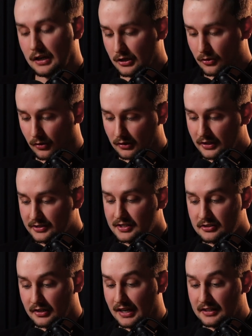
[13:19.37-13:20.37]
your
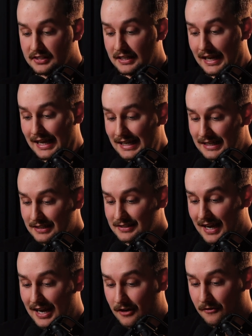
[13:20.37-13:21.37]
listings on Etsy is
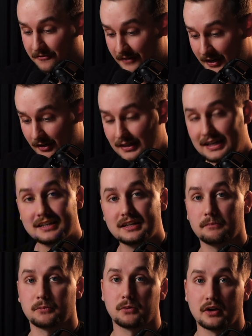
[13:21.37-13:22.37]
a fairly
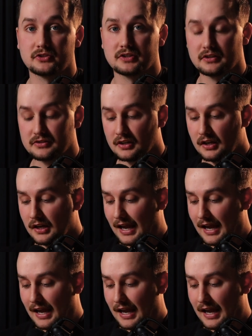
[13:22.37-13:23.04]
in-depth process.